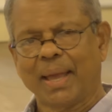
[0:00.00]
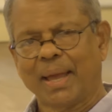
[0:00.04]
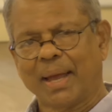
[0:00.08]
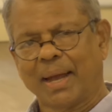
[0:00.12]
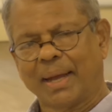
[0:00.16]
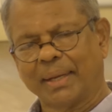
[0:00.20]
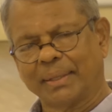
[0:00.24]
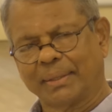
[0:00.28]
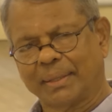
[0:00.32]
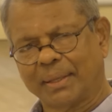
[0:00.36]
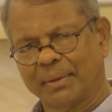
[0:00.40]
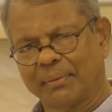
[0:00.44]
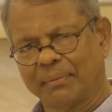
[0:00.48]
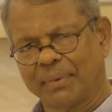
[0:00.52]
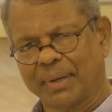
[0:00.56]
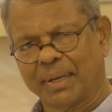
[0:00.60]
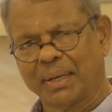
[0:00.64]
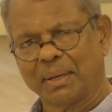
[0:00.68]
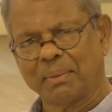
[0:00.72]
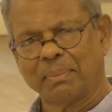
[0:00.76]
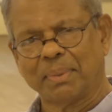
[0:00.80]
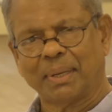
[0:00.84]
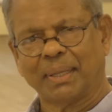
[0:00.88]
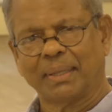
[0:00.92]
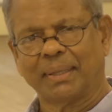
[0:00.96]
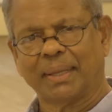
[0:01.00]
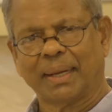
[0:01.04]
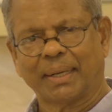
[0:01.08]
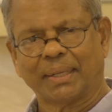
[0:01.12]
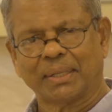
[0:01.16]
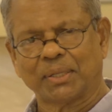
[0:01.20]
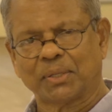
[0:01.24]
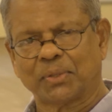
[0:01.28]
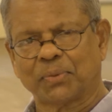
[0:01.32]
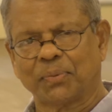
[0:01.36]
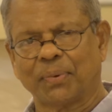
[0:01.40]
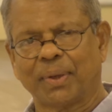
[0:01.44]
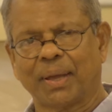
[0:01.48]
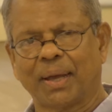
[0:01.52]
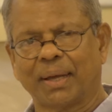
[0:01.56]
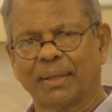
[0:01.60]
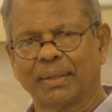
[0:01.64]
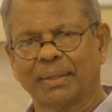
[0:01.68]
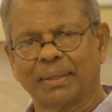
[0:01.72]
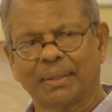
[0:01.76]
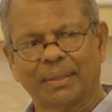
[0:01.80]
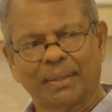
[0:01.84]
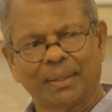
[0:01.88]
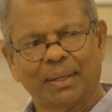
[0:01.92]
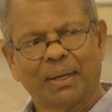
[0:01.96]
I think, Venerable, that is where
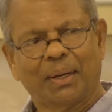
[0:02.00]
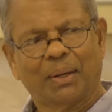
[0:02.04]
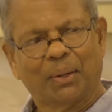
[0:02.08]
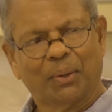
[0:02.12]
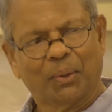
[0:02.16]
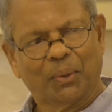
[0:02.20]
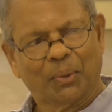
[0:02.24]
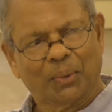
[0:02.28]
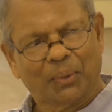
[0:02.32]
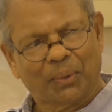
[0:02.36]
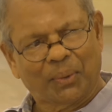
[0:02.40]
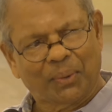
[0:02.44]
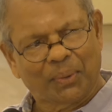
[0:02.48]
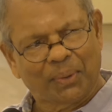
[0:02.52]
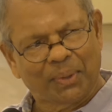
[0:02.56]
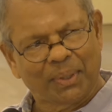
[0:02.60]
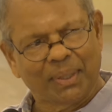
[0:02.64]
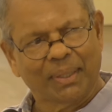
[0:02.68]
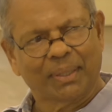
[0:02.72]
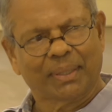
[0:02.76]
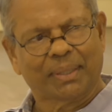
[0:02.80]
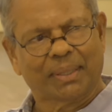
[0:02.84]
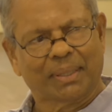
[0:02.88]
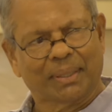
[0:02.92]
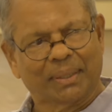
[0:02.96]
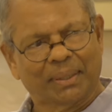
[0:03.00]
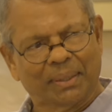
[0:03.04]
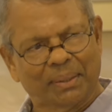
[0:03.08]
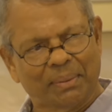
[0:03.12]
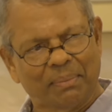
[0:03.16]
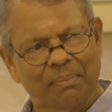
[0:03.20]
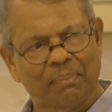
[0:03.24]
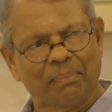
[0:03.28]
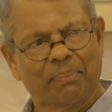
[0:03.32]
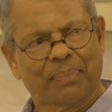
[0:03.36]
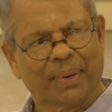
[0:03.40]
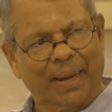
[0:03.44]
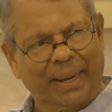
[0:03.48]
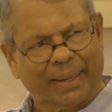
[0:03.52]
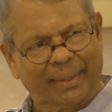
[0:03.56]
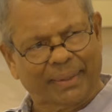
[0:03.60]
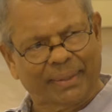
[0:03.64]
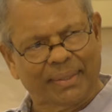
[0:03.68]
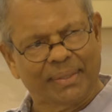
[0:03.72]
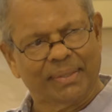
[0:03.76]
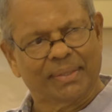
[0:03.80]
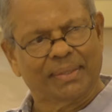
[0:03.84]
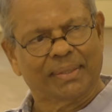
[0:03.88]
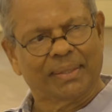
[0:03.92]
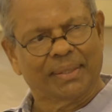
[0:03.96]
the long-term
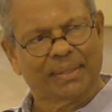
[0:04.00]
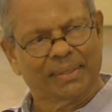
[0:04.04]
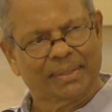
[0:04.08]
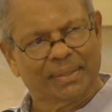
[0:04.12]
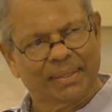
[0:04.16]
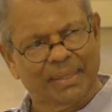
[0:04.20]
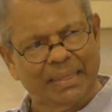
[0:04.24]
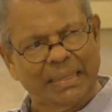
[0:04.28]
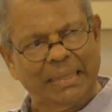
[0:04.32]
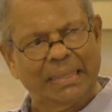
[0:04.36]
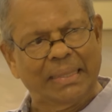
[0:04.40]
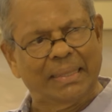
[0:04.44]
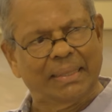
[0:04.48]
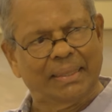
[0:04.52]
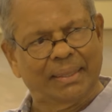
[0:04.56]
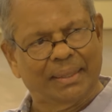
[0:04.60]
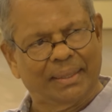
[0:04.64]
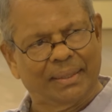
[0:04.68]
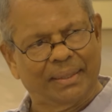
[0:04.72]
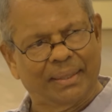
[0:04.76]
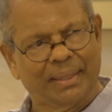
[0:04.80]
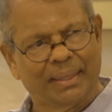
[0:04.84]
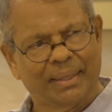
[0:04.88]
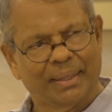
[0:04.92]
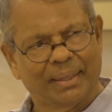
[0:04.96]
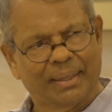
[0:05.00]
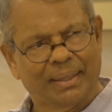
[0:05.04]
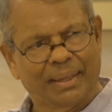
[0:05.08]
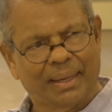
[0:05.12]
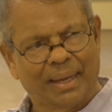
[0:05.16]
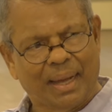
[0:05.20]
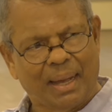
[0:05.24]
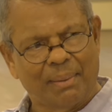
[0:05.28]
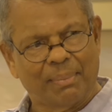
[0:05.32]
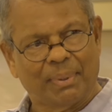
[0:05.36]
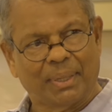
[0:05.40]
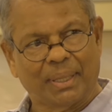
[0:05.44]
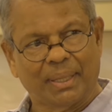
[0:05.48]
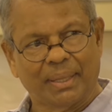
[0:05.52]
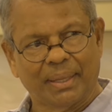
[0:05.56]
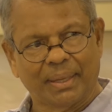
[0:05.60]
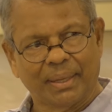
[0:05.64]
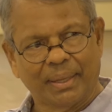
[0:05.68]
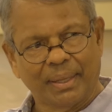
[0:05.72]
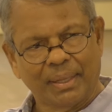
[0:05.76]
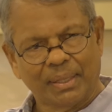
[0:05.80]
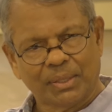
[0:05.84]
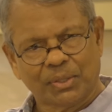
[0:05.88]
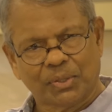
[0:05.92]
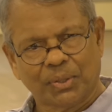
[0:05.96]
practice is needed. I mean,
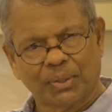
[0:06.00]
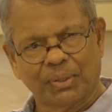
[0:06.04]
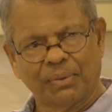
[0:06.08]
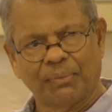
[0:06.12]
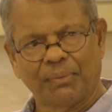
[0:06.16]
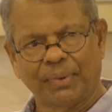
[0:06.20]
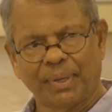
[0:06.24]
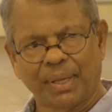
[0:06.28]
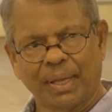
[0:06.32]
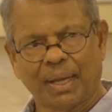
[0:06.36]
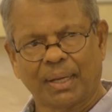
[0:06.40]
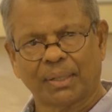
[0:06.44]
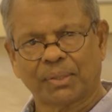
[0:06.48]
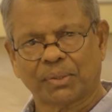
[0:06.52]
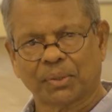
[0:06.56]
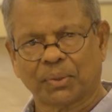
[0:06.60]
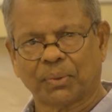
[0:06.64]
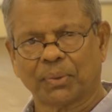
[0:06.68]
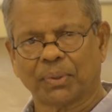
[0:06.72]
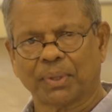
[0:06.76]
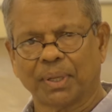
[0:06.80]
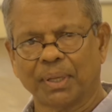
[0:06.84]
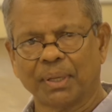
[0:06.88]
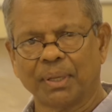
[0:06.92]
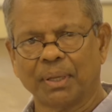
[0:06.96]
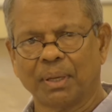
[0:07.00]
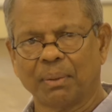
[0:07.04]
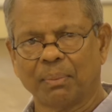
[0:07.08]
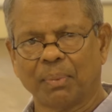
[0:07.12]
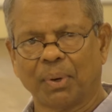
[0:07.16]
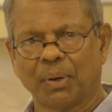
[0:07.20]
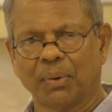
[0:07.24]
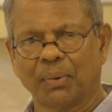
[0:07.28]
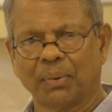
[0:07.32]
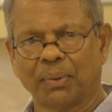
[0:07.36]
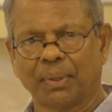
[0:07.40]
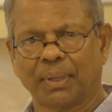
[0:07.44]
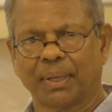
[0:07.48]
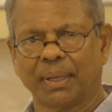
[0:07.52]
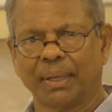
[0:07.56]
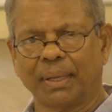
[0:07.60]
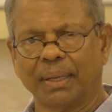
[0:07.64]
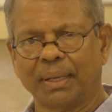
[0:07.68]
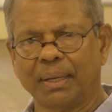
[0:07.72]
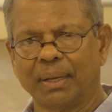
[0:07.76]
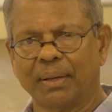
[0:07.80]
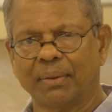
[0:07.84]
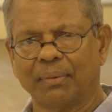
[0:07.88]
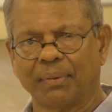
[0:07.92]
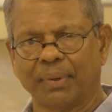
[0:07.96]
we are talking about,
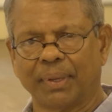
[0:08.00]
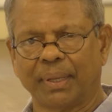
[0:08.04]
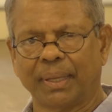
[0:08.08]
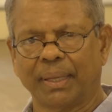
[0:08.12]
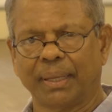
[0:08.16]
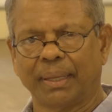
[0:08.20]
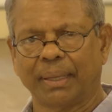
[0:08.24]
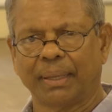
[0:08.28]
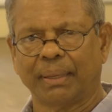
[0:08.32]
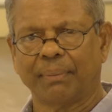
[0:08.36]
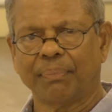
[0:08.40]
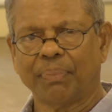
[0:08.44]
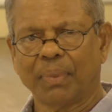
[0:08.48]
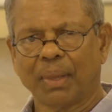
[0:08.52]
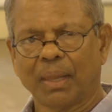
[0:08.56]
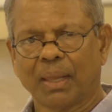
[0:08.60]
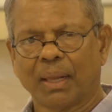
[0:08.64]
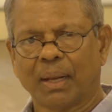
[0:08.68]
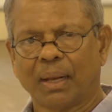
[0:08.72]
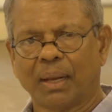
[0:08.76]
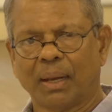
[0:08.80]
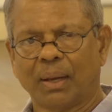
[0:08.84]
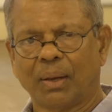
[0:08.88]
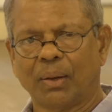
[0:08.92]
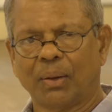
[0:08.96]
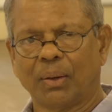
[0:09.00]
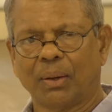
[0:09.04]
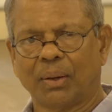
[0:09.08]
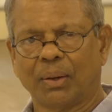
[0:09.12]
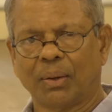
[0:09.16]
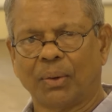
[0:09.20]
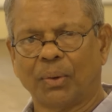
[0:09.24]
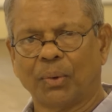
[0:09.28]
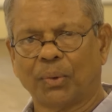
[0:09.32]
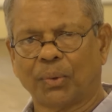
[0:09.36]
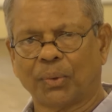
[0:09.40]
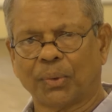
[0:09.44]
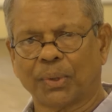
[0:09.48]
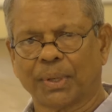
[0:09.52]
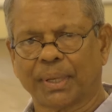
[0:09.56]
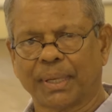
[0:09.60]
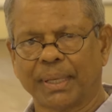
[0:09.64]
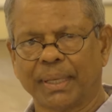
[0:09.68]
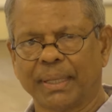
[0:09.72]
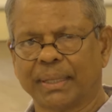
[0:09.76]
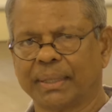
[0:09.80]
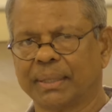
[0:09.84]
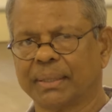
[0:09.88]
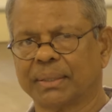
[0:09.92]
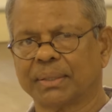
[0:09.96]
in a way,
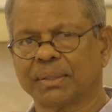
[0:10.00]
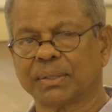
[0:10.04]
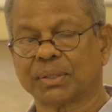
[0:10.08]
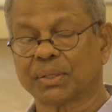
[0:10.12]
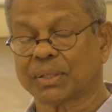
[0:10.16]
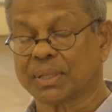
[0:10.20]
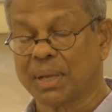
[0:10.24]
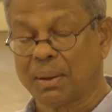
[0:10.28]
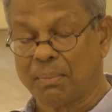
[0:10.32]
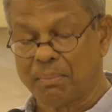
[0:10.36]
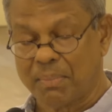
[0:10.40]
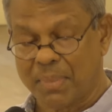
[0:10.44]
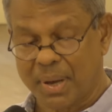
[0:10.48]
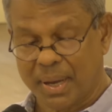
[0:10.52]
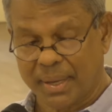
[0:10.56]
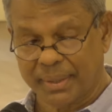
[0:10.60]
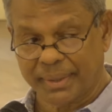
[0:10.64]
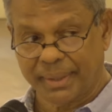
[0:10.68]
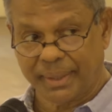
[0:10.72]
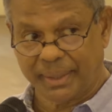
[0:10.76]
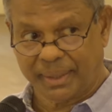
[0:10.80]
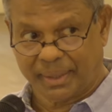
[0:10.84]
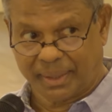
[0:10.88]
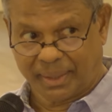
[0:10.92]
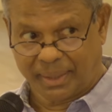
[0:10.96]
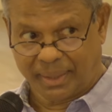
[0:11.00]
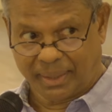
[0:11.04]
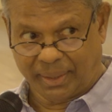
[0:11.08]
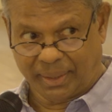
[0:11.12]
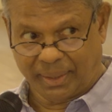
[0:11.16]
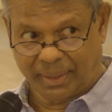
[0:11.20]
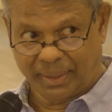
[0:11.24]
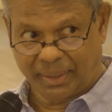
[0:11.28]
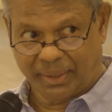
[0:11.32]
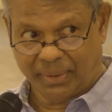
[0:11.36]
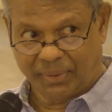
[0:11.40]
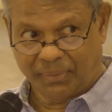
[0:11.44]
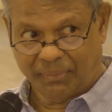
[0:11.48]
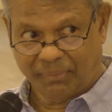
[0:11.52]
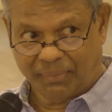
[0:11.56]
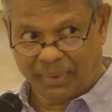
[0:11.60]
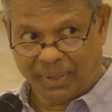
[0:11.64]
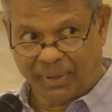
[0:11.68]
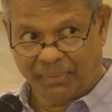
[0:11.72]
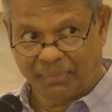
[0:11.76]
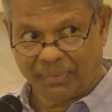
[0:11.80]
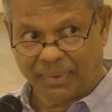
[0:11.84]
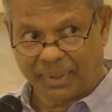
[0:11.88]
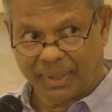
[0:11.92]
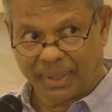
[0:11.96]
Lokiya Sammaditthi,
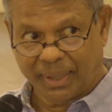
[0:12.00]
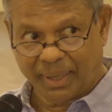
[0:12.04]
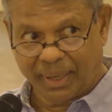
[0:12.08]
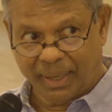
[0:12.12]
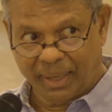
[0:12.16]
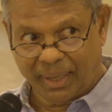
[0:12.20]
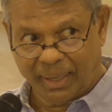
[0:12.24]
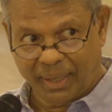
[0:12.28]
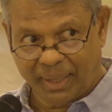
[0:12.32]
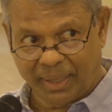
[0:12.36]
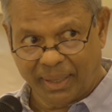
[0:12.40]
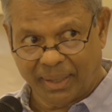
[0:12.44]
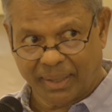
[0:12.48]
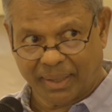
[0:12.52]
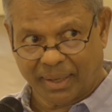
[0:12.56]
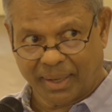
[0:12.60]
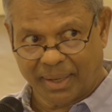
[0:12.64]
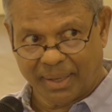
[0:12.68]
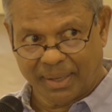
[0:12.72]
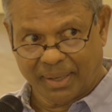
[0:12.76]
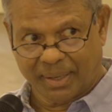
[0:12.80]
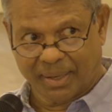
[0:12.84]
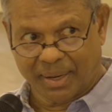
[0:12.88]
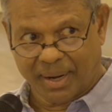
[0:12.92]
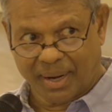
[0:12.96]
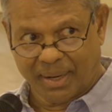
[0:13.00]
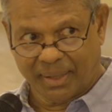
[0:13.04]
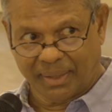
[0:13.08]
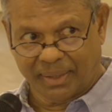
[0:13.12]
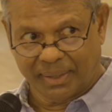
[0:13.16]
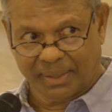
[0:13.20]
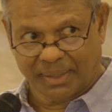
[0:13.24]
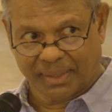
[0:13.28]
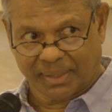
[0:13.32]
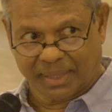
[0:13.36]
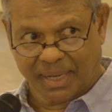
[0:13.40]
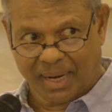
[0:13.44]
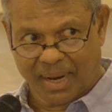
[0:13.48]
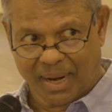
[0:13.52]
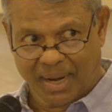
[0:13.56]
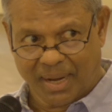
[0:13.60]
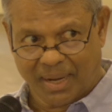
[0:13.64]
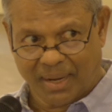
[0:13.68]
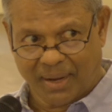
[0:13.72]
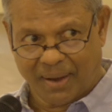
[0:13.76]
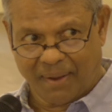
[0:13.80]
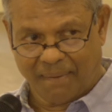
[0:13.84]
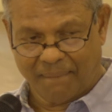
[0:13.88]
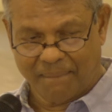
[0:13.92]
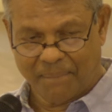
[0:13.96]
very worldly right
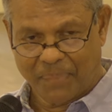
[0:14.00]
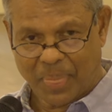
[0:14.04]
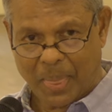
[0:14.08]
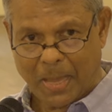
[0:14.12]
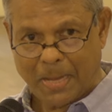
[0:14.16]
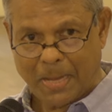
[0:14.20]
understanding.